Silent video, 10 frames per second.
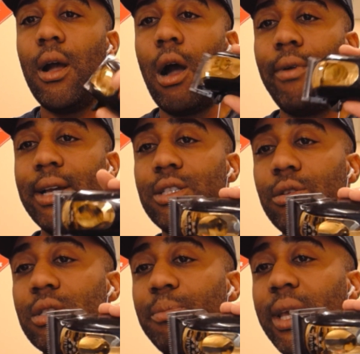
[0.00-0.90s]
All right.
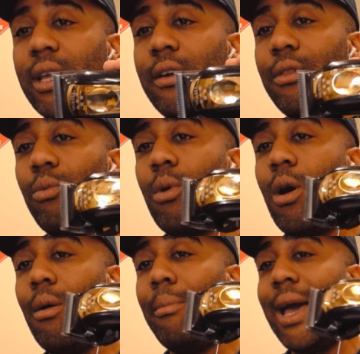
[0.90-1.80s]
So speaking of the
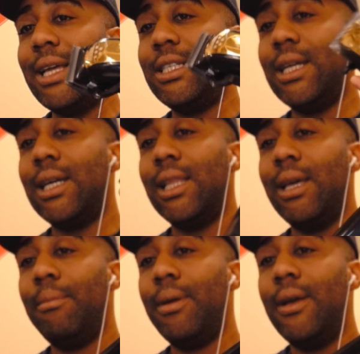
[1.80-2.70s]
Wahl magic
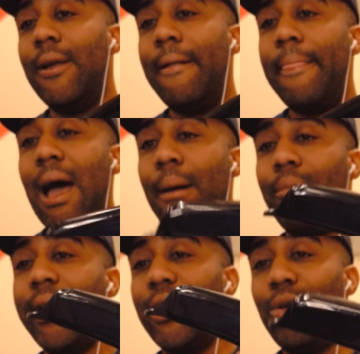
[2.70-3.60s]
clip, I'm
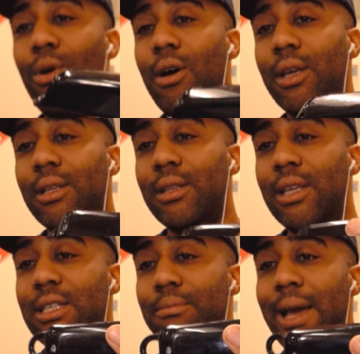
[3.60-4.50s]
bringing you all
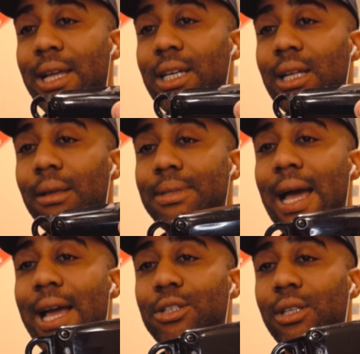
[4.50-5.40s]
these magic clips.
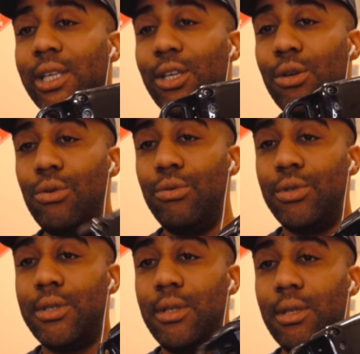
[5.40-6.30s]
I actually
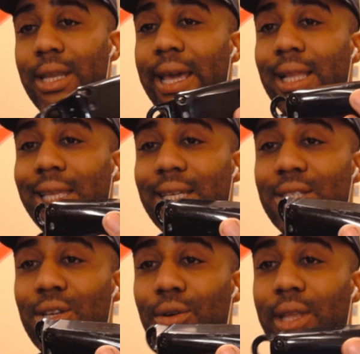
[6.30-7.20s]
use daily,
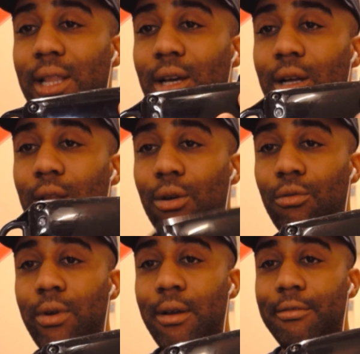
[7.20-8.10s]
so they look a
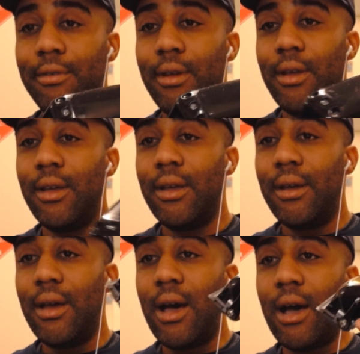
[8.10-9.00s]
little rough.
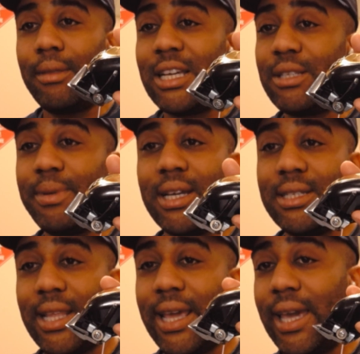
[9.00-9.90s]
That's
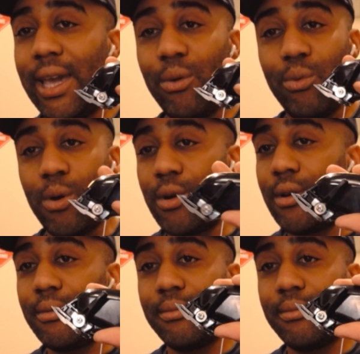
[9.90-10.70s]
because they get work.